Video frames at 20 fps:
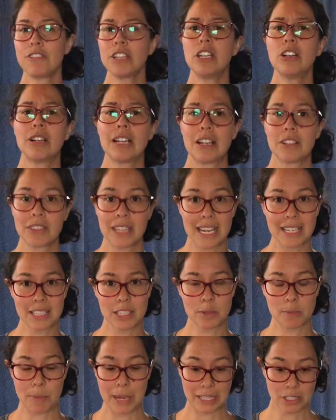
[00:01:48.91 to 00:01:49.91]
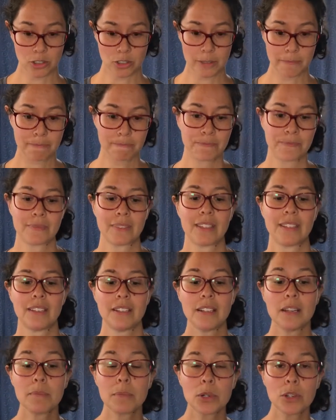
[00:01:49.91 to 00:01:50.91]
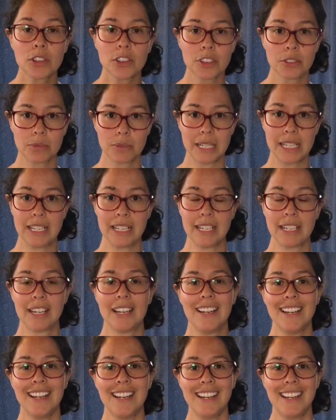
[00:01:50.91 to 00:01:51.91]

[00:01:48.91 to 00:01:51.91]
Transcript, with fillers: figure out that spectrum. Number three,